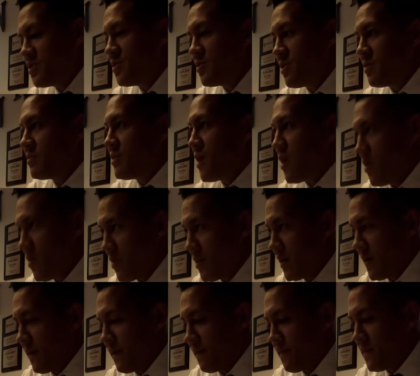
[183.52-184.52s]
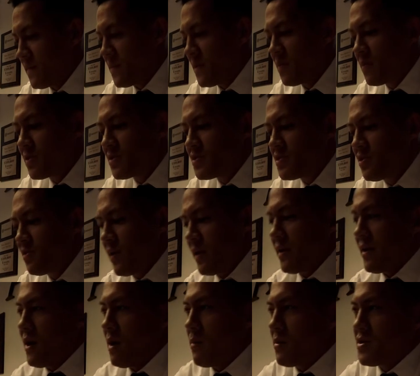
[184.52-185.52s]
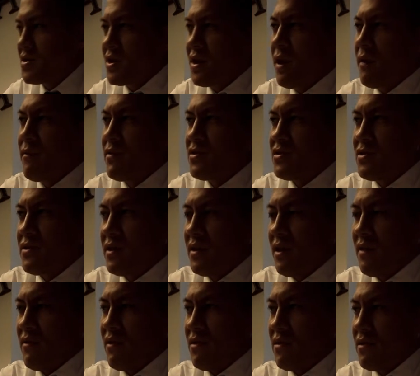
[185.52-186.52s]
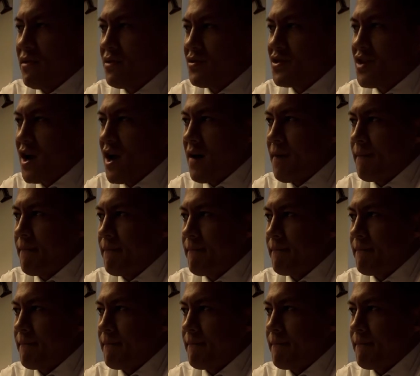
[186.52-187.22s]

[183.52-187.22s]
you don't own it. Number 2, Anna, how much coverage do they give you through your job?